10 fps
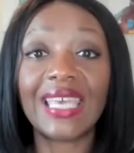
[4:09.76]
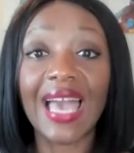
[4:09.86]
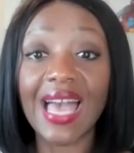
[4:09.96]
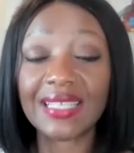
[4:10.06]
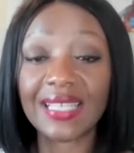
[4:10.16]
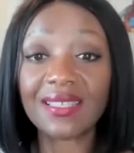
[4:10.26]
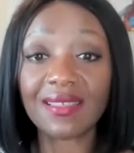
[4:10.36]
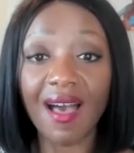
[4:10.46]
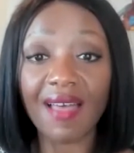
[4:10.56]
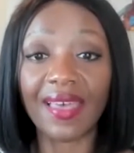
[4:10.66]
for yes, I
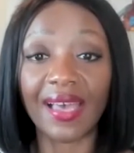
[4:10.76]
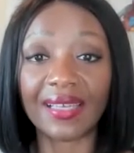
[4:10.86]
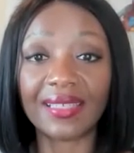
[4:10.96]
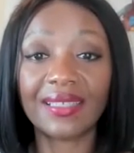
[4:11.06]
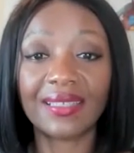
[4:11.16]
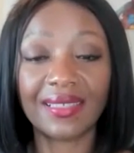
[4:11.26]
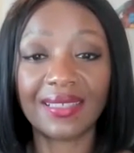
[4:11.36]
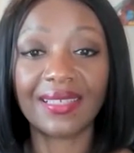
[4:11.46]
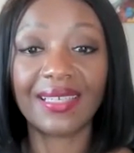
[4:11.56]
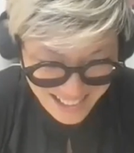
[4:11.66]
saw that
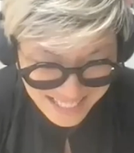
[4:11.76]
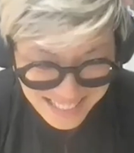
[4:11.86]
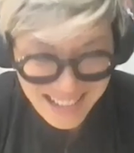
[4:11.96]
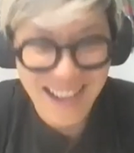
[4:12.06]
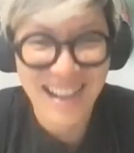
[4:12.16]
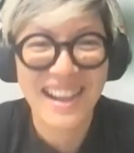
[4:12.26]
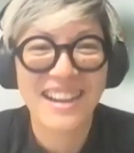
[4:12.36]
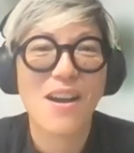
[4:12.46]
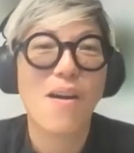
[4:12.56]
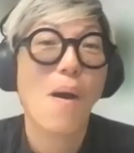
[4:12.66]
Yes, uh,
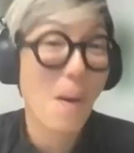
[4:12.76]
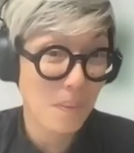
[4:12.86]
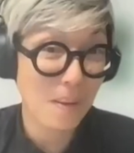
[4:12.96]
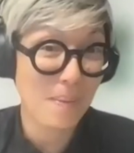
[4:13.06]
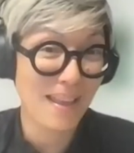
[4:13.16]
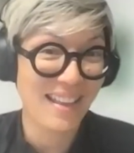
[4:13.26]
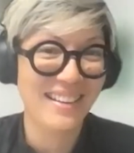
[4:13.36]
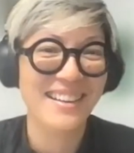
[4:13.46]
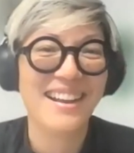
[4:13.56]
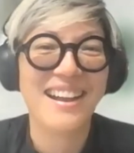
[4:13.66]
All
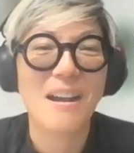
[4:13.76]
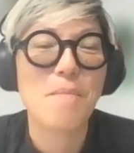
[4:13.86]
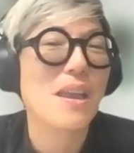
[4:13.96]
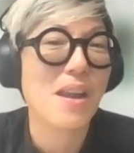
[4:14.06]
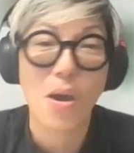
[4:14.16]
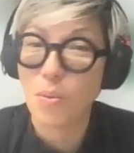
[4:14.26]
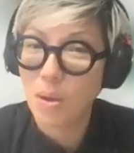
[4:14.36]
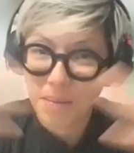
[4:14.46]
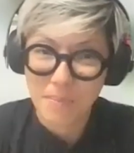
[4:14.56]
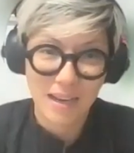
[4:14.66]
Women, um, and all
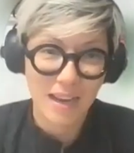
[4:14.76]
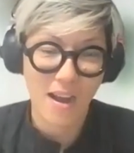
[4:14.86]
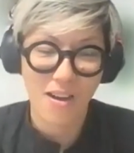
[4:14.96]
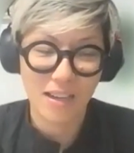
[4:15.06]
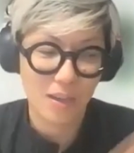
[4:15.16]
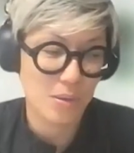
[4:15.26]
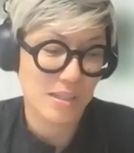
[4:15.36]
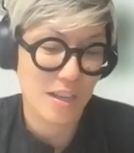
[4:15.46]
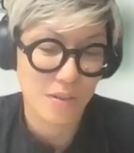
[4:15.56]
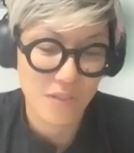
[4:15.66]
women meaning all
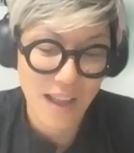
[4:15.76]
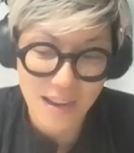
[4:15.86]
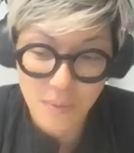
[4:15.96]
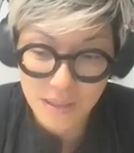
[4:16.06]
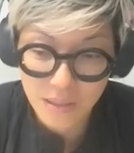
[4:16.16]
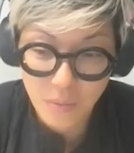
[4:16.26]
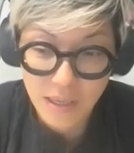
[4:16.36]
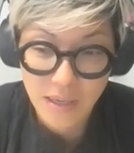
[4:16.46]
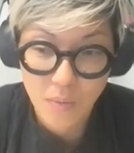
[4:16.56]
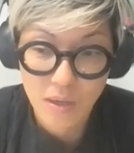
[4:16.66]
inclusive, and we
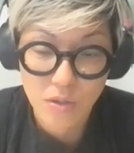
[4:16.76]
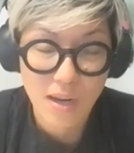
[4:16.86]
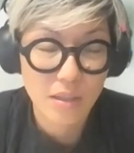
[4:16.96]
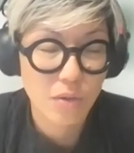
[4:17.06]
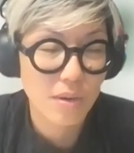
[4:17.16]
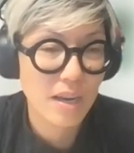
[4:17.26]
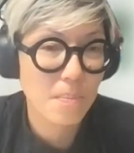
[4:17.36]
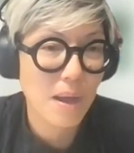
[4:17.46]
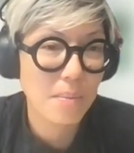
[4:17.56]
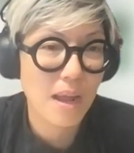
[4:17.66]
we we're trying to create
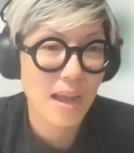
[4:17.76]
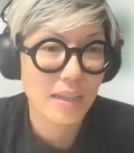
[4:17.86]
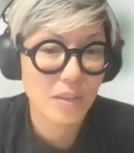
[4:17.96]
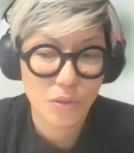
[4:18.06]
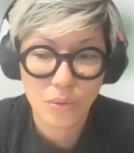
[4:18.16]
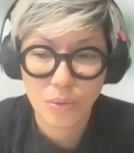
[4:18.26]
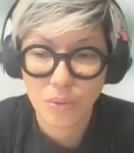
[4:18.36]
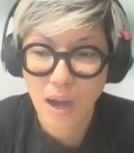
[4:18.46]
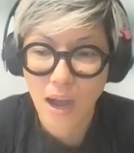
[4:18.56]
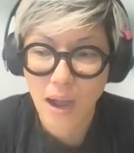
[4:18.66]
a pipeline
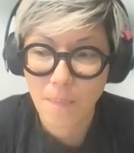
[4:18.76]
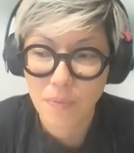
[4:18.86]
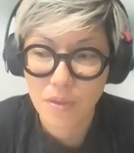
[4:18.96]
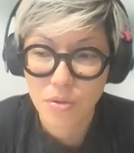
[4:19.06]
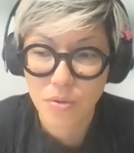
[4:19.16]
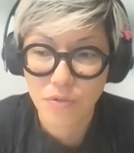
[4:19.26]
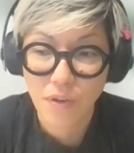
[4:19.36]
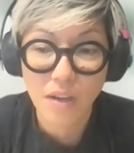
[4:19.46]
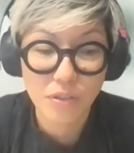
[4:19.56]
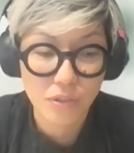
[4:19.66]
to um, to
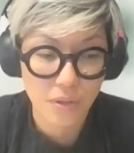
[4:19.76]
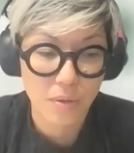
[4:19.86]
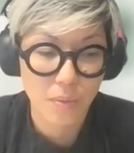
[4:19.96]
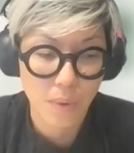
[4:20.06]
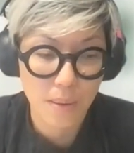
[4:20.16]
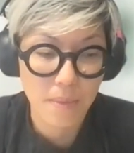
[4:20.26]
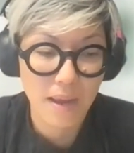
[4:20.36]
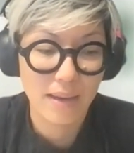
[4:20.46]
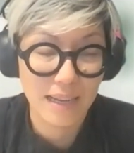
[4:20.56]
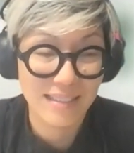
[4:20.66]
foster
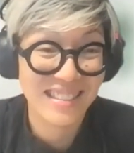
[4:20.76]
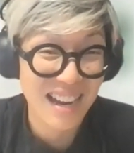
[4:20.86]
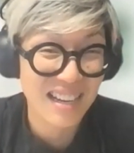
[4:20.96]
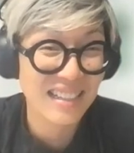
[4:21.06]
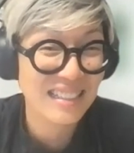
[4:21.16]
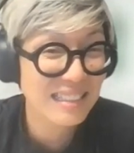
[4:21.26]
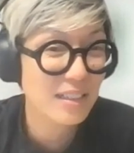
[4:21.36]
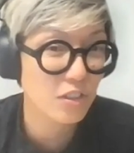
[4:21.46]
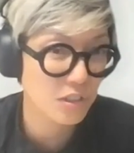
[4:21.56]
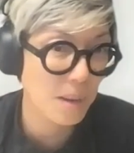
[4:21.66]
women in tech
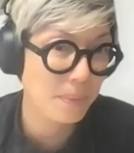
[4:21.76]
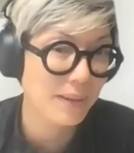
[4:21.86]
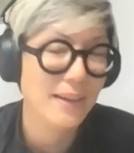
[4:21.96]
leadership.